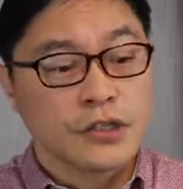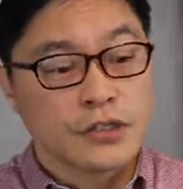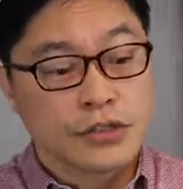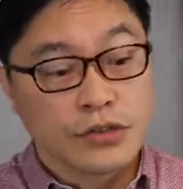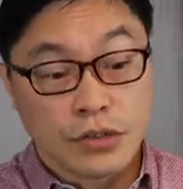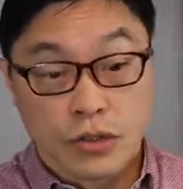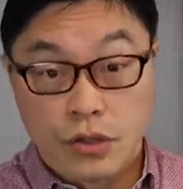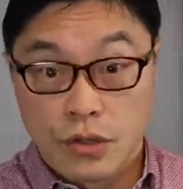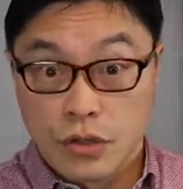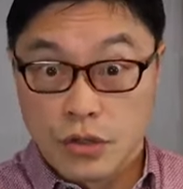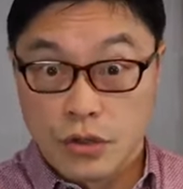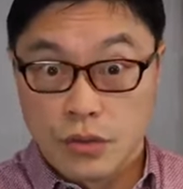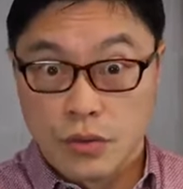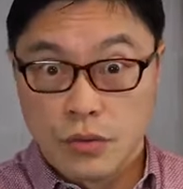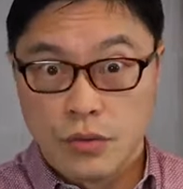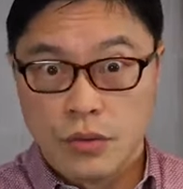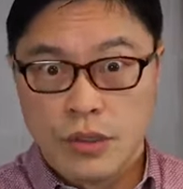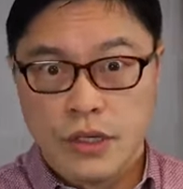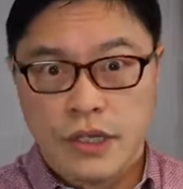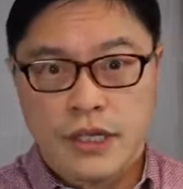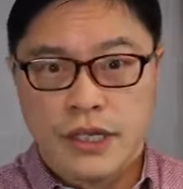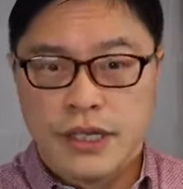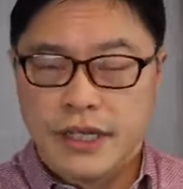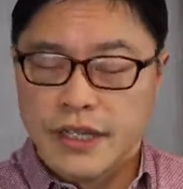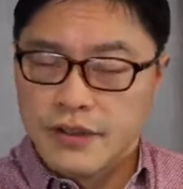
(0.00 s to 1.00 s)

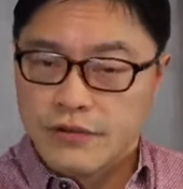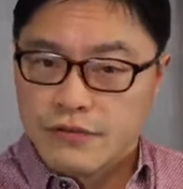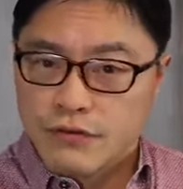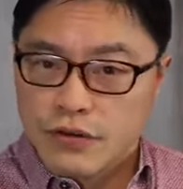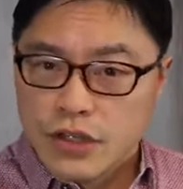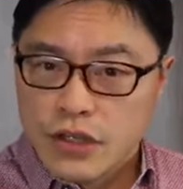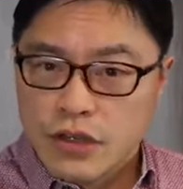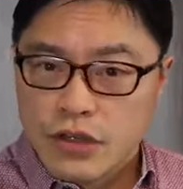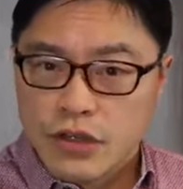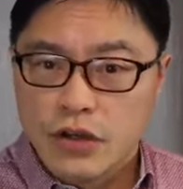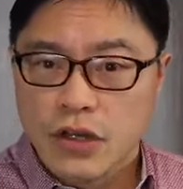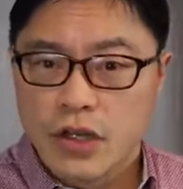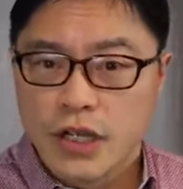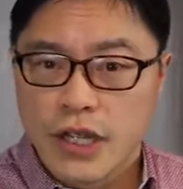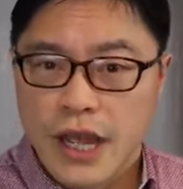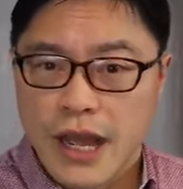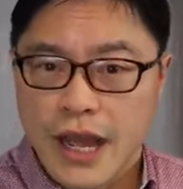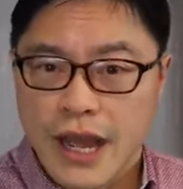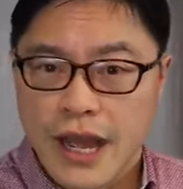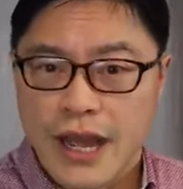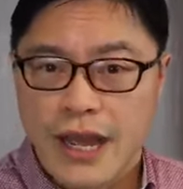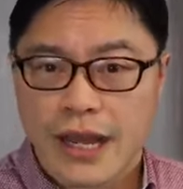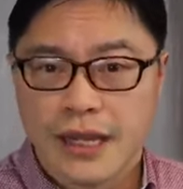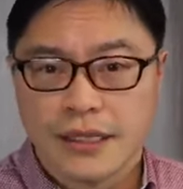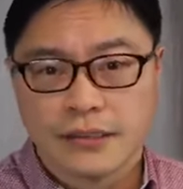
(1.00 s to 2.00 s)
So if we look
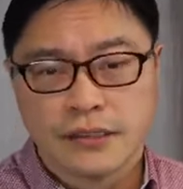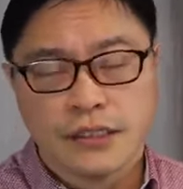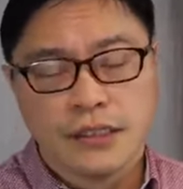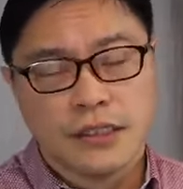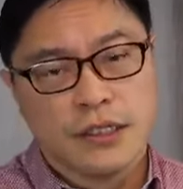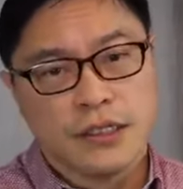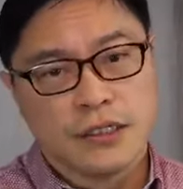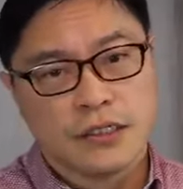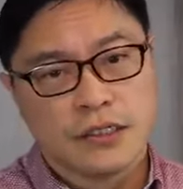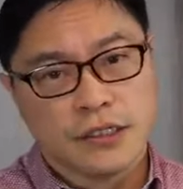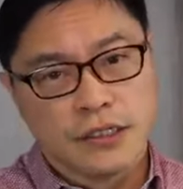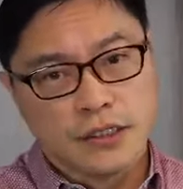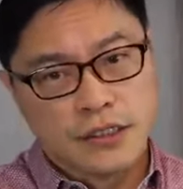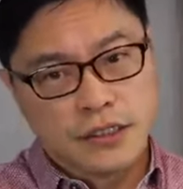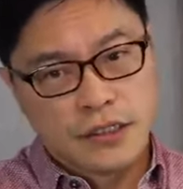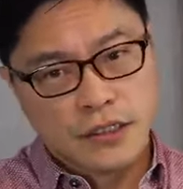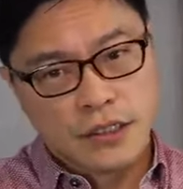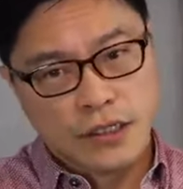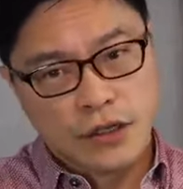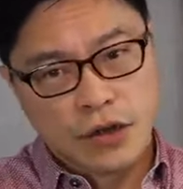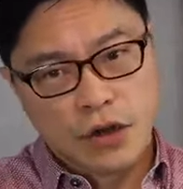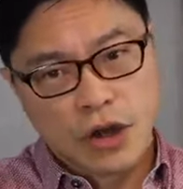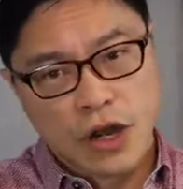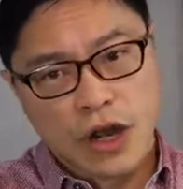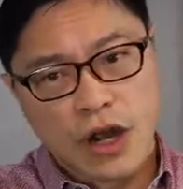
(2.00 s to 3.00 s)
at
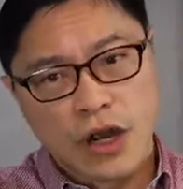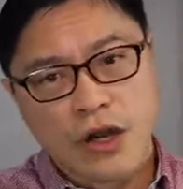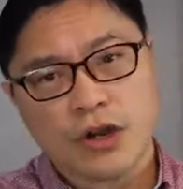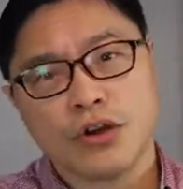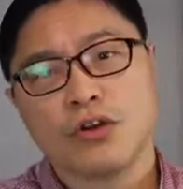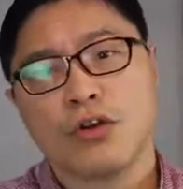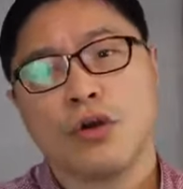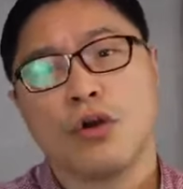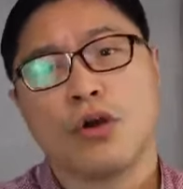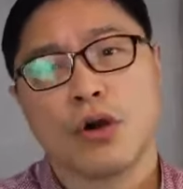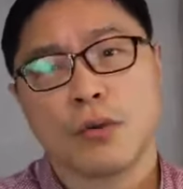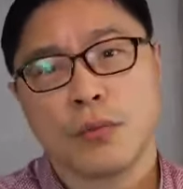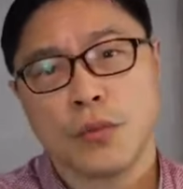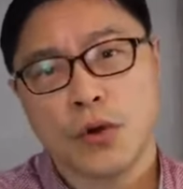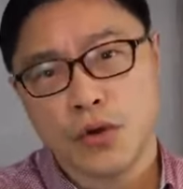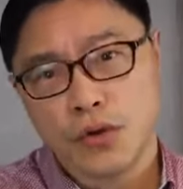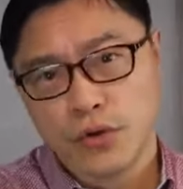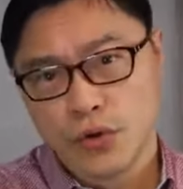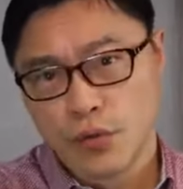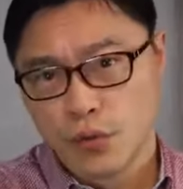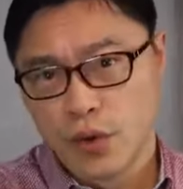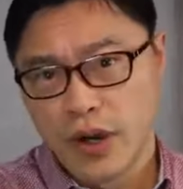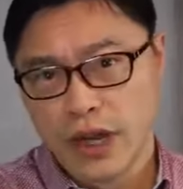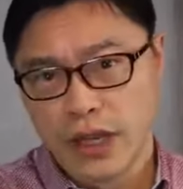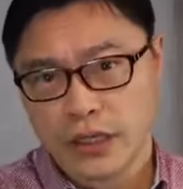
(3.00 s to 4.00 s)
the hunger
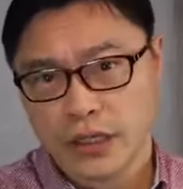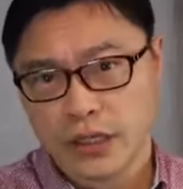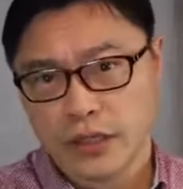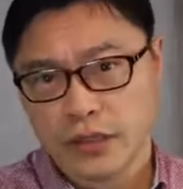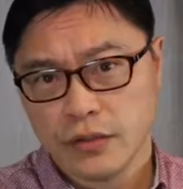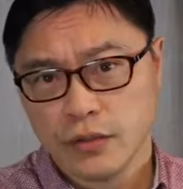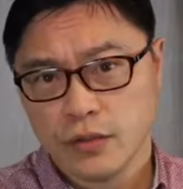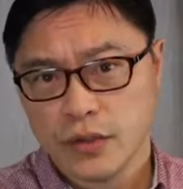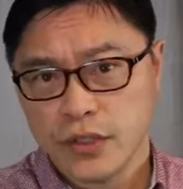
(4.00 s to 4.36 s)
hormone ghrelin,